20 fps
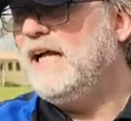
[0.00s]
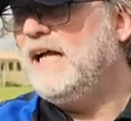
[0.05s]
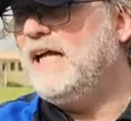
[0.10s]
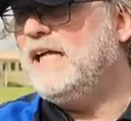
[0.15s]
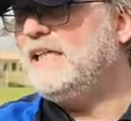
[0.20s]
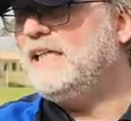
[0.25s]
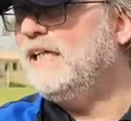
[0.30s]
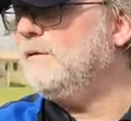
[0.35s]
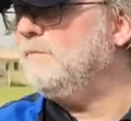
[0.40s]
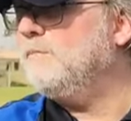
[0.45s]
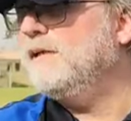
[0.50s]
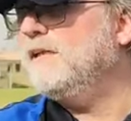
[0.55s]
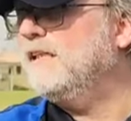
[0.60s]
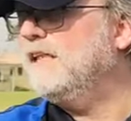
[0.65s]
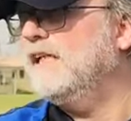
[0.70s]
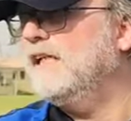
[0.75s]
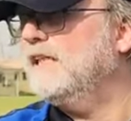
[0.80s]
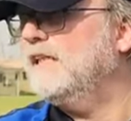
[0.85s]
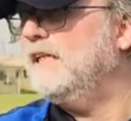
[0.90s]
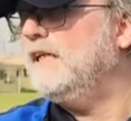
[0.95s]
And that
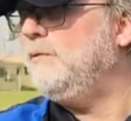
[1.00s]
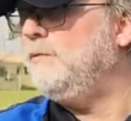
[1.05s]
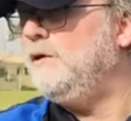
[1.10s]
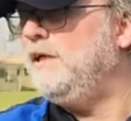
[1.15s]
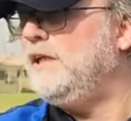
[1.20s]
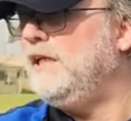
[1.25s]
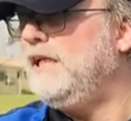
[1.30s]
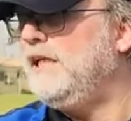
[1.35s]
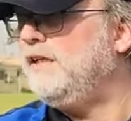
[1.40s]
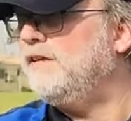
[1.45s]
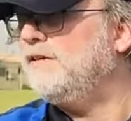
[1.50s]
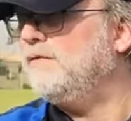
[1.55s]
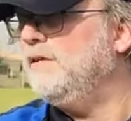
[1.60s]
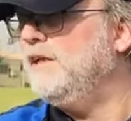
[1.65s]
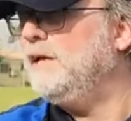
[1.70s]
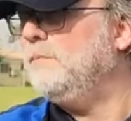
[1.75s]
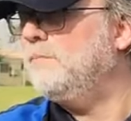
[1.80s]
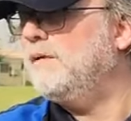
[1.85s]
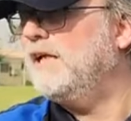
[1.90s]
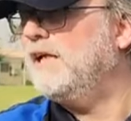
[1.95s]
mentality we need. We
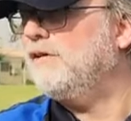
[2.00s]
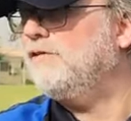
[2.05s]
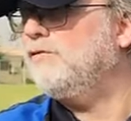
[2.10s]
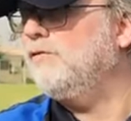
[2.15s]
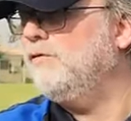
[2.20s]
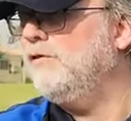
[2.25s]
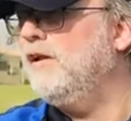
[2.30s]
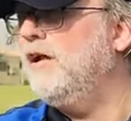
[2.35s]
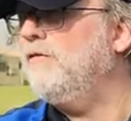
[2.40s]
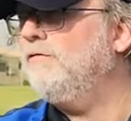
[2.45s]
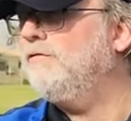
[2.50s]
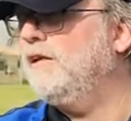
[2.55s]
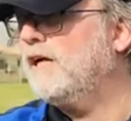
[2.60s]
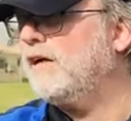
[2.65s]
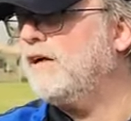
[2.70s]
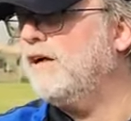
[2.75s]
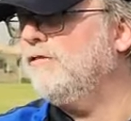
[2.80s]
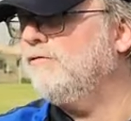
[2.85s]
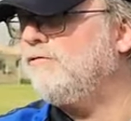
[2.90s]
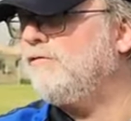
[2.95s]
need players who love their
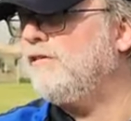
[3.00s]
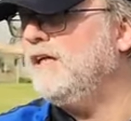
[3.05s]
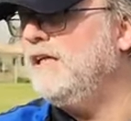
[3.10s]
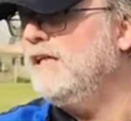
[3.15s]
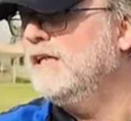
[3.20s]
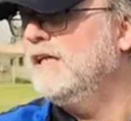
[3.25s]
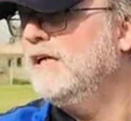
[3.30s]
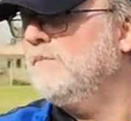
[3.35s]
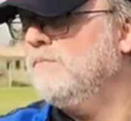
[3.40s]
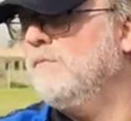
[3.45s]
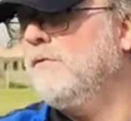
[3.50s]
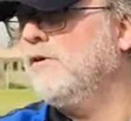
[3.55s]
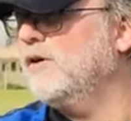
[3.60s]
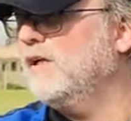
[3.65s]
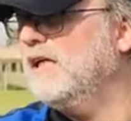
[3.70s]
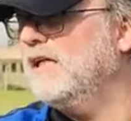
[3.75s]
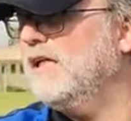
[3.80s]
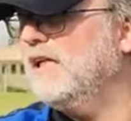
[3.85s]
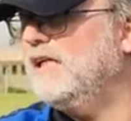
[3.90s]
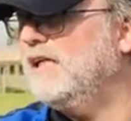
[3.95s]
country more
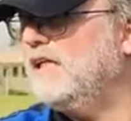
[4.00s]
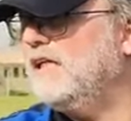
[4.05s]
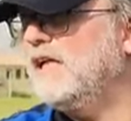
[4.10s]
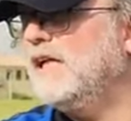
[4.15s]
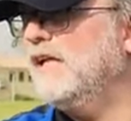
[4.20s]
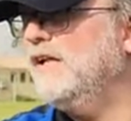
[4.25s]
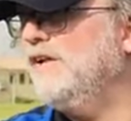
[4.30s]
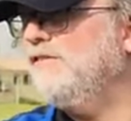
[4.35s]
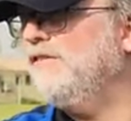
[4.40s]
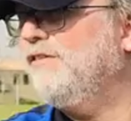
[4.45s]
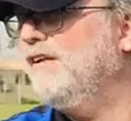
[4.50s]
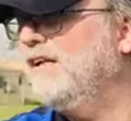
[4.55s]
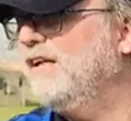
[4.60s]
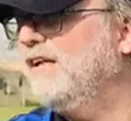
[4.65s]
than anything else.